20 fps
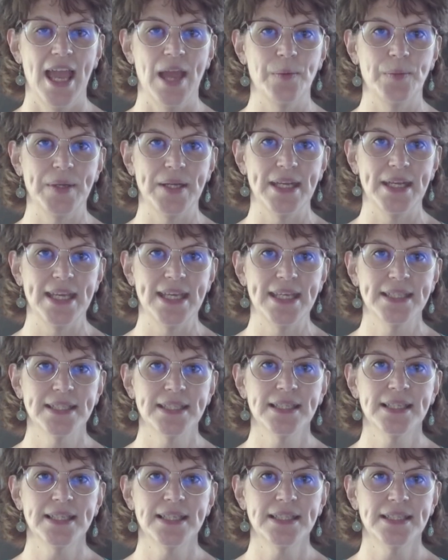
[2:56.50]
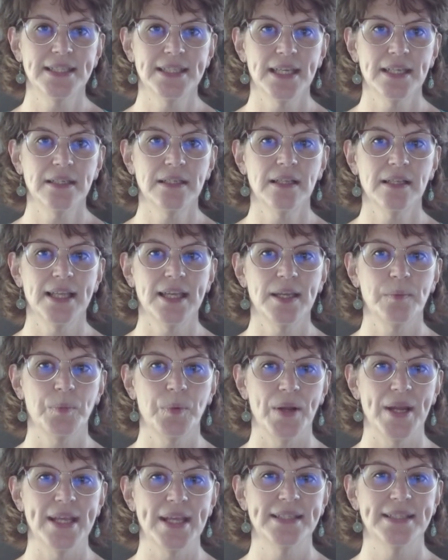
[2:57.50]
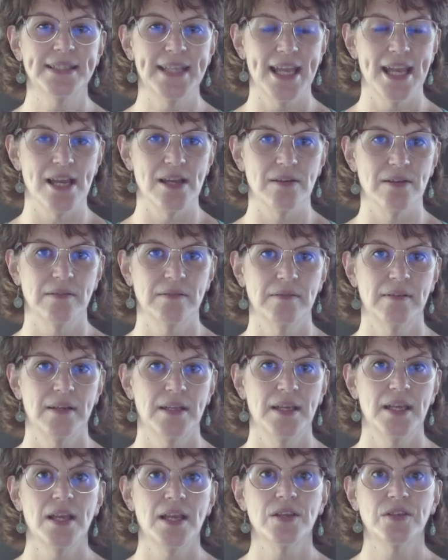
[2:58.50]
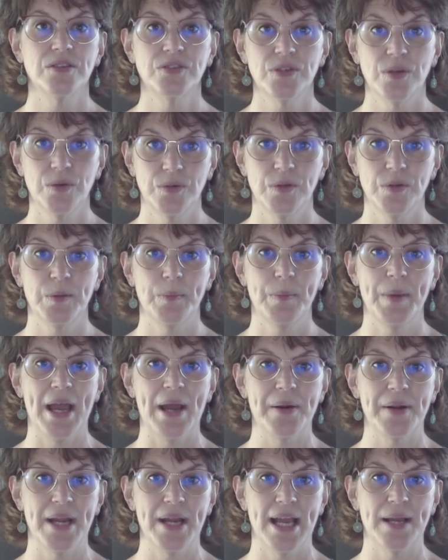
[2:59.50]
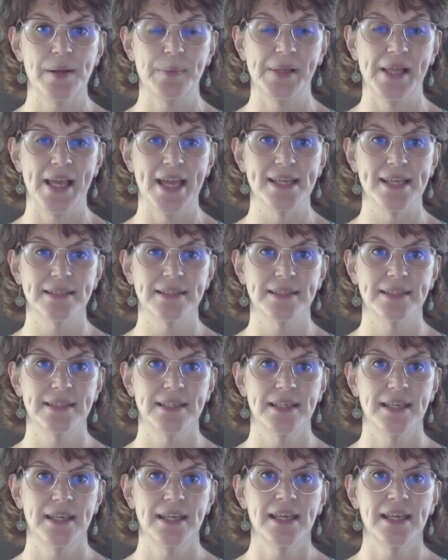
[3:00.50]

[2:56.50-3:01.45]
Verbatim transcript: And when insulin signaling breaks down, so do the power plants.